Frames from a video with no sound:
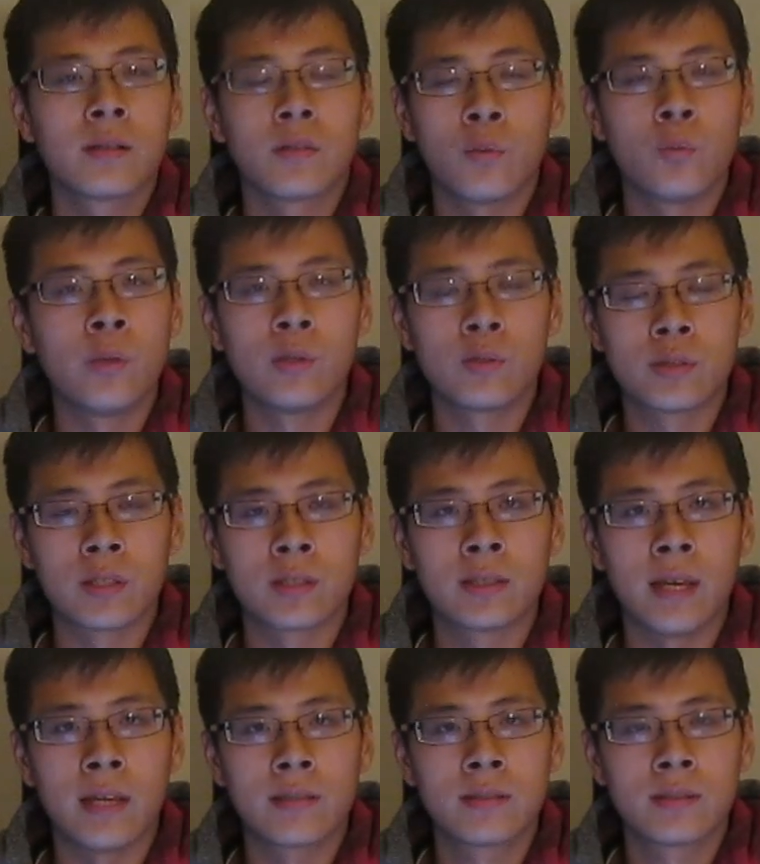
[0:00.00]
real
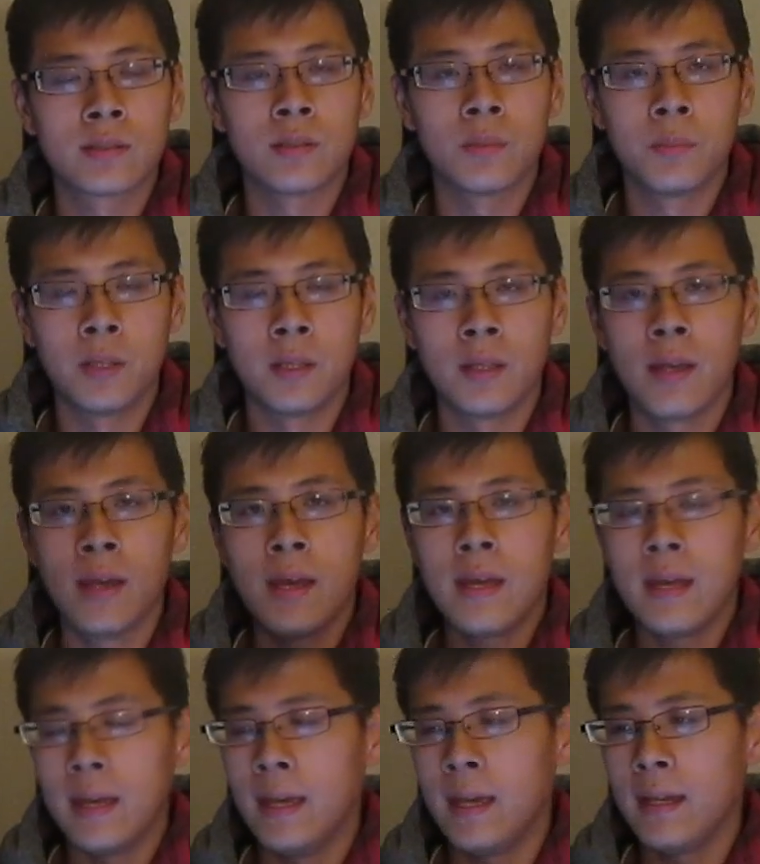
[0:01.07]
success to me.
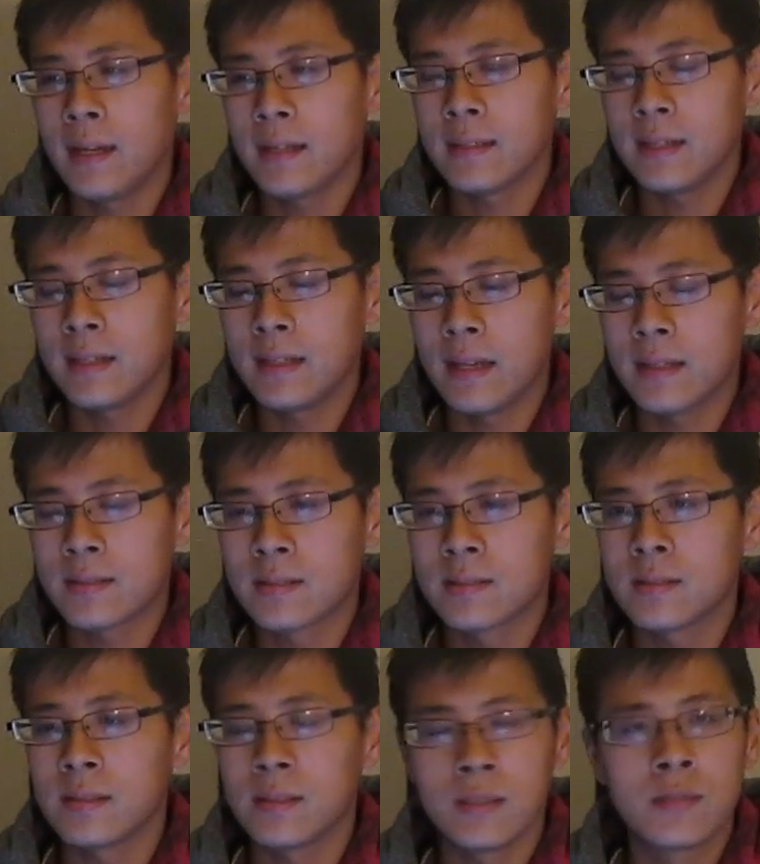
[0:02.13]
And I think
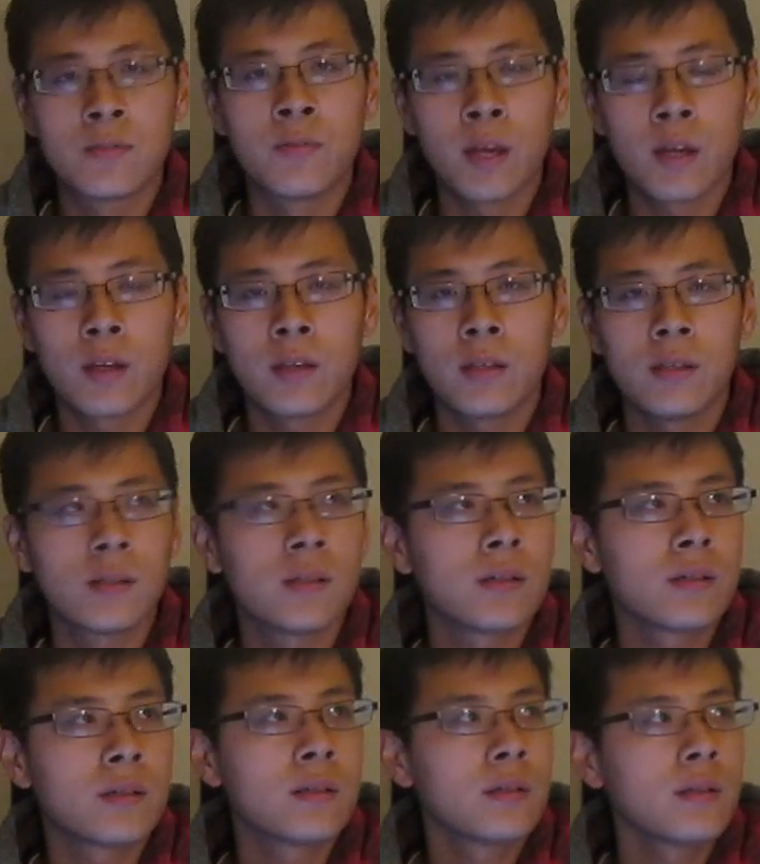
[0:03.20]
that's it's very
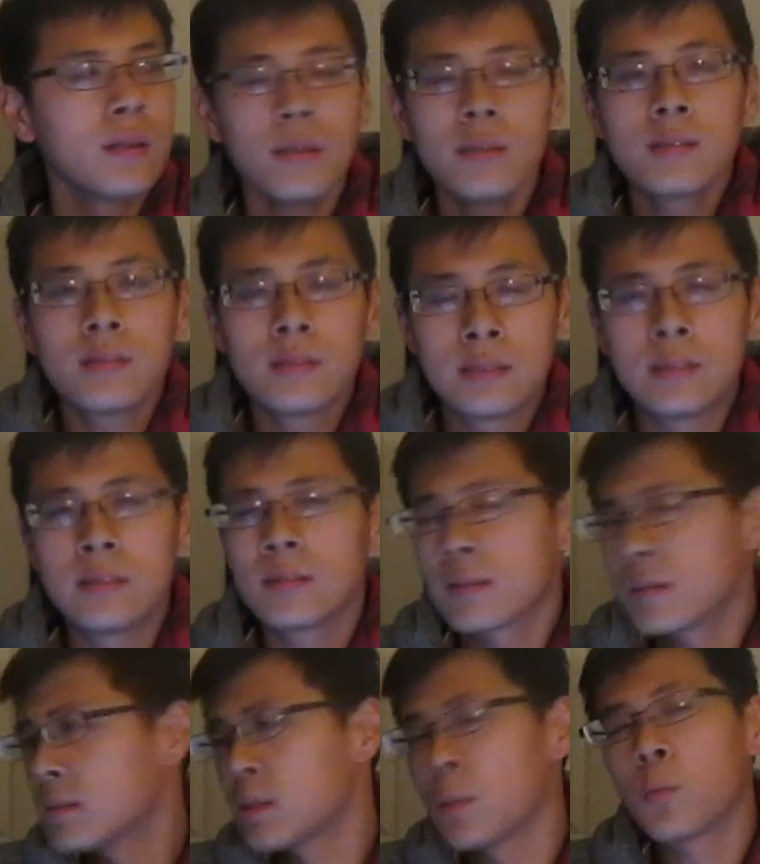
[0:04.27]
it's
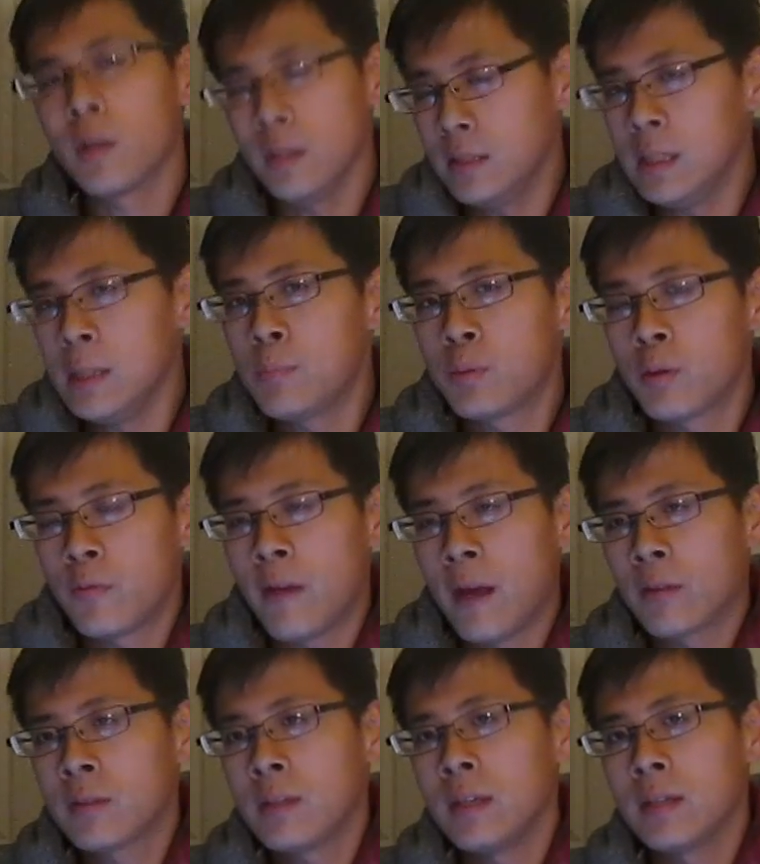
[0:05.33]
somewhat deep
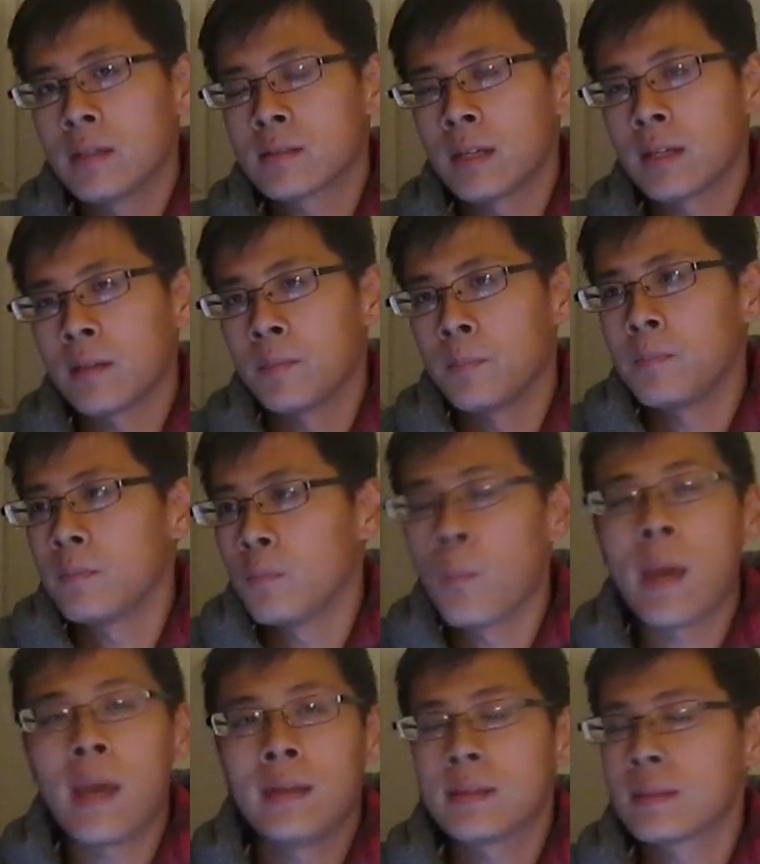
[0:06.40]
profound thing. It's like
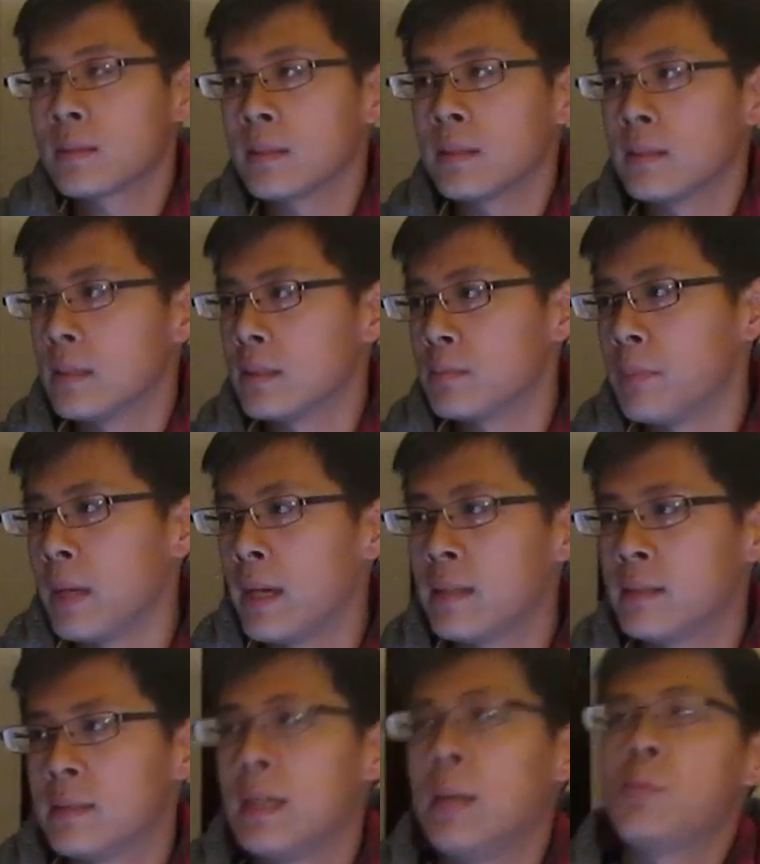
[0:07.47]
man, this this
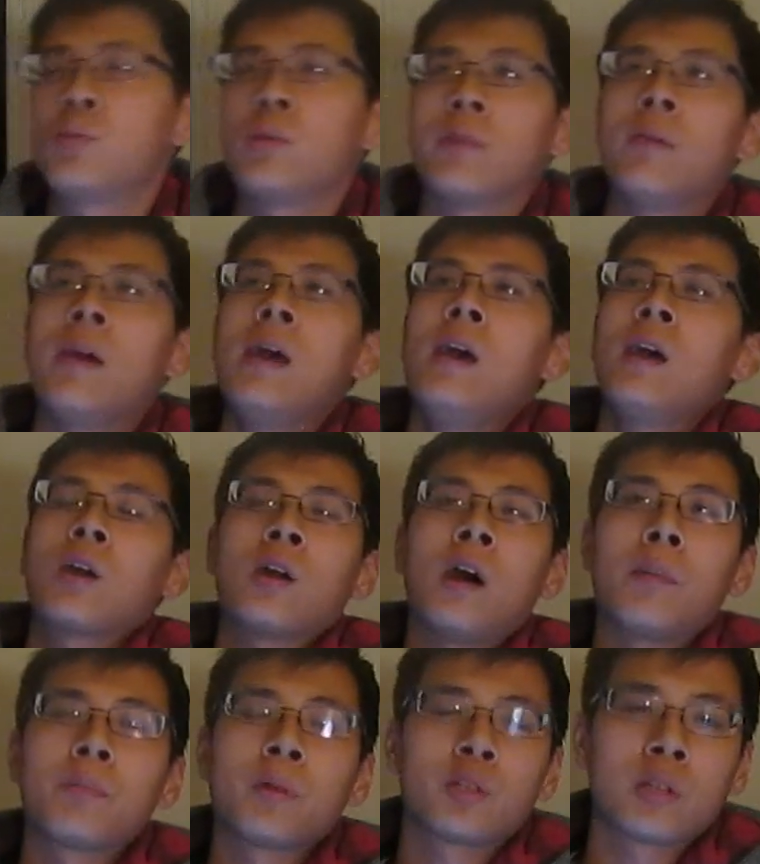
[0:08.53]
man seems to have
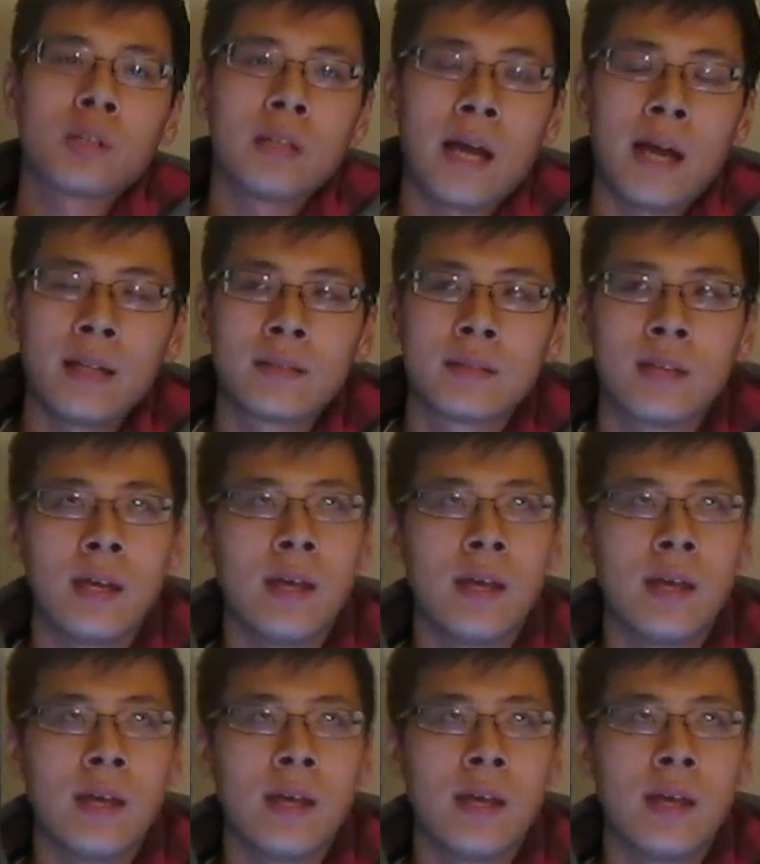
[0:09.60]
accomplished a lot,